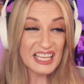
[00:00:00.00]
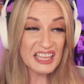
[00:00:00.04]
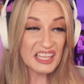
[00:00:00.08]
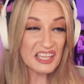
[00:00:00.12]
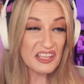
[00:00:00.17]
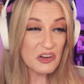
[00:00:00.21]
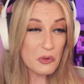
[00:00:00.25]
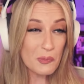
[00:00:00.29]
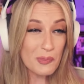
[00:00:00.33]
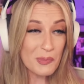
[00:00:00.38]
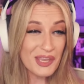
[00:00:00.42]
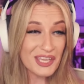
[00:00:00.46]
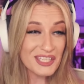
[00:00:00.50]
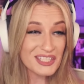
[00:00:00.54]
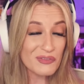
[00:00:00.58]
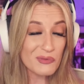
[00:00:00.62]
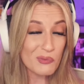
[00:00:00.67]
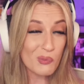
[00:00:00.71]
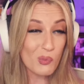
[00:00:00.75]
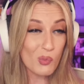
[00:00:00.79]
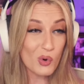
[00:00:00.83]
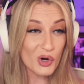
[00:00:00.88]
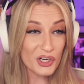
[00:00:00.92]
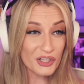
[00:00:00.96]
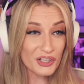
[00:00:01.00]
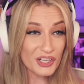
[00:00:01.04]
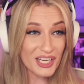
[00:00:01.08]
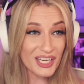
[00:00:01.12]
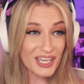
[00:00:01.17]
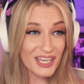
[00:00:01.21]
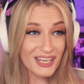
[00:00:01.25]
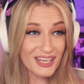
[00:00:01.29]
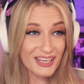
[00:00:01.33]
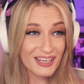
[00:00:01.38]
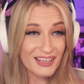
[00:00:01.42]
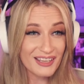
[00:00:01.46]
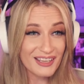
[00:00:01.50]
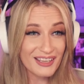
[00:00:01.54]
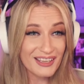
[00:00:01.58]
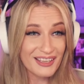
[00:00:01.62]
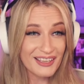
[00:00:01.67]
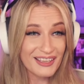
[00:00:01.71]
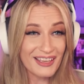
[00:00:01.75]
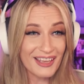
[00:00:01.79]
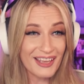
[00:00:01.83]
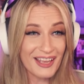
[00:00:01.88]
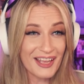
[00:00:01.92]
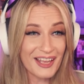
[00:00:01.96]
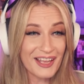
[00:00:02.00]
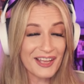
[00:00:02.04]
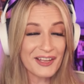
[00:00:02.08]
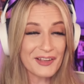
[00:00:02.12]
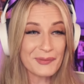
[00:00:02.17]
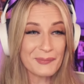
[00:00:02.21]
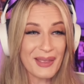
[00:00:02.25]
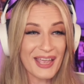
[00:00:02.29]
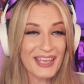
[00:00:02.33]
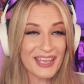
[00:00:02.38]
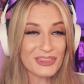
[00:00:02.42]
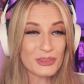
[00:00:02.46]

a little bit of worry um,